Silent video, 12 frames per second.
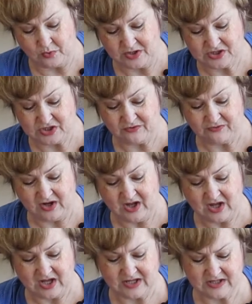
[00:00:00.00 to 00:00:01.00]
what you've
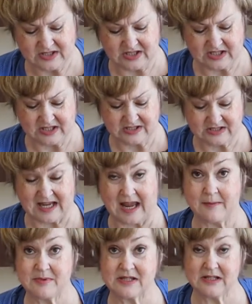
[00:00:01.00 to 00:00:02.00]
got is
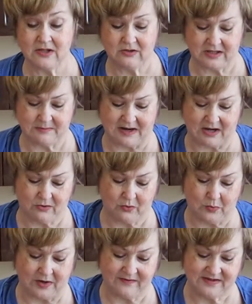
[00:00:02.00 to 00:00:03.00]
absolutely
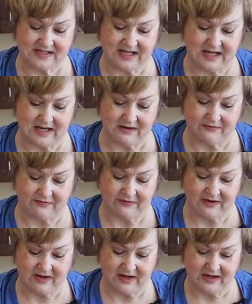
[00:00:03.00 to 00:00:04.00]
microwave safe.
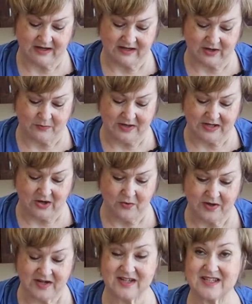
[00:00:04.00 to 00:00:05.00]
Now we know
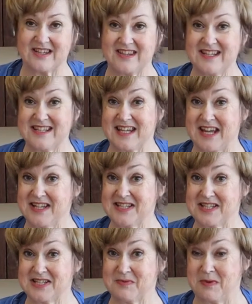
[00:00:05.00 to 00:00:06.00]
it is in this case
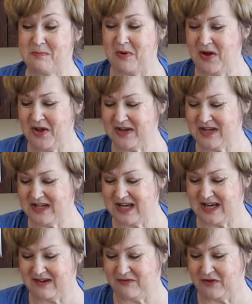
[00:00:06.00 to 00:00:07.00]
because we bought it
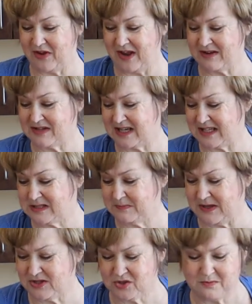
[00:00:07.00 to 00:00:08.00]
and for that
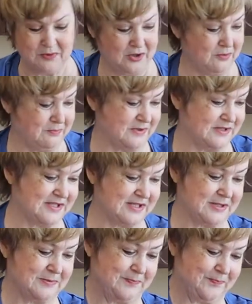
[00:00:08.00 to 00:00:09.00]
special
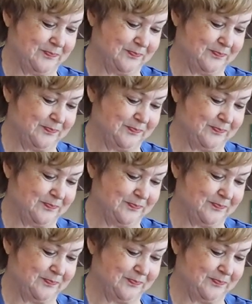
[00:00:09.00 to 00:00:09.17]
purpose.